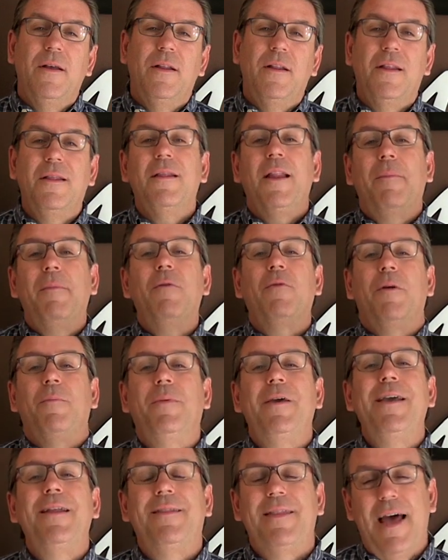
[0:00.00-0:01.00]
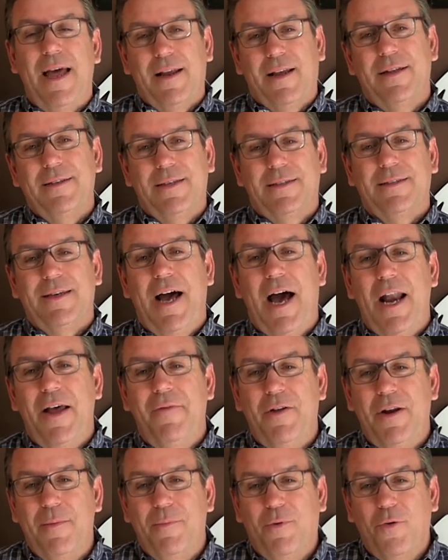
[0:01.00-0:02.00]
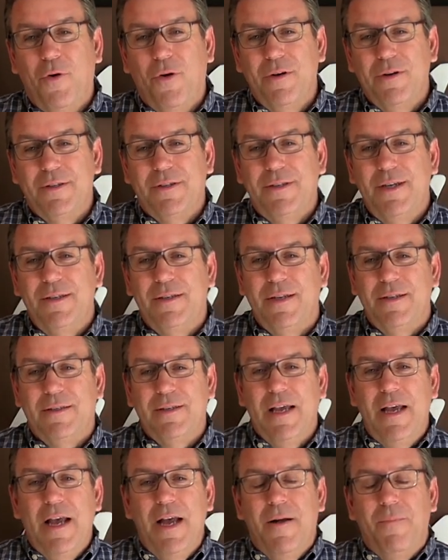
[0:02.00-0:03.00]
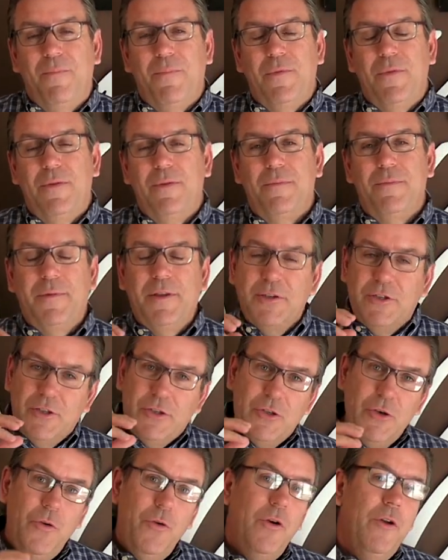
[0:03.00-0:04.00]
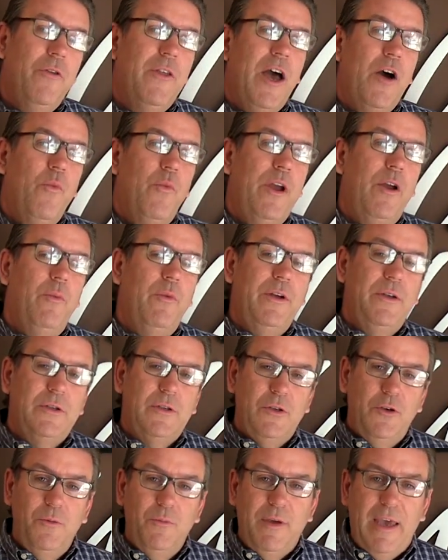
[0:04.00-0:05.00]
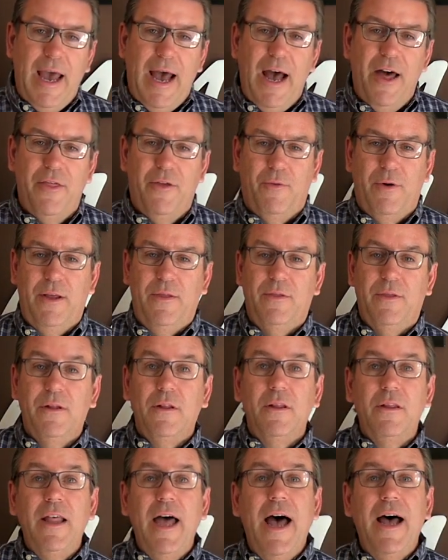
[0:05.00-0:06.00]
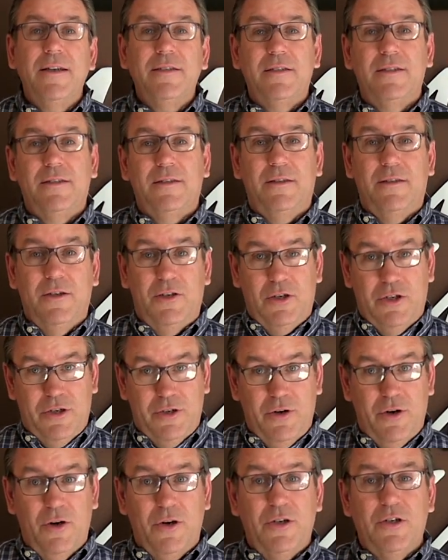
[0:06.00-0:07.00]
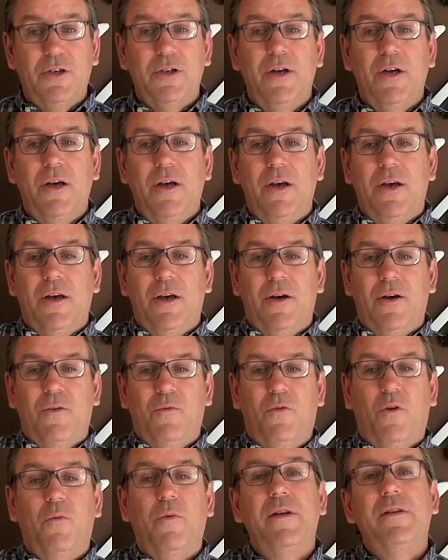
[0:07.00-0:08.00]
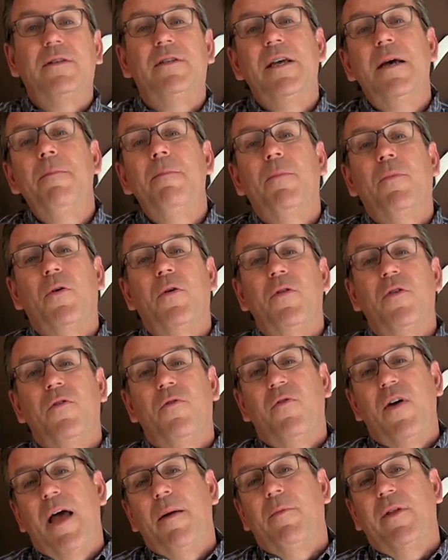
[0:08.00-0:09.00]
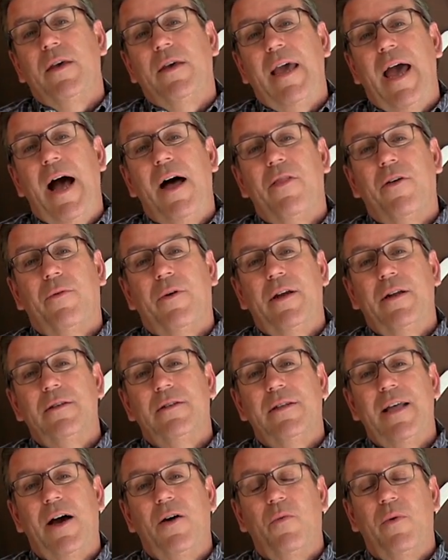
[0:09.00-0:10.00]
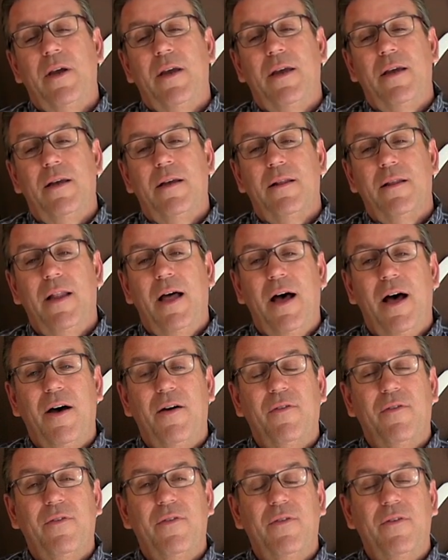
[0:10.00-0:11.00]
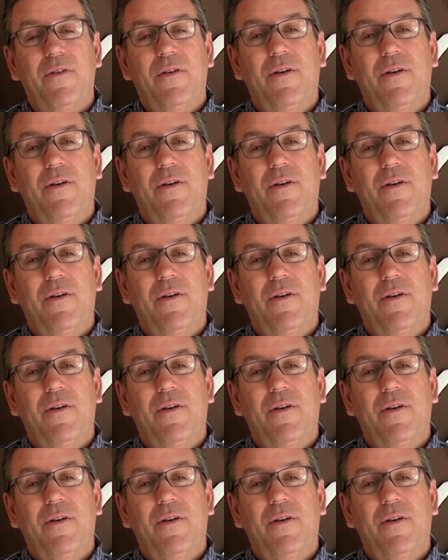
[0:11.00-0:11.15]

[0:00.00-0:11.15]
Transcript: Let me repeat that because it's kind of an important sentence. The sooner that we resume gathering, the less the church will resemble the family gatherings that we love.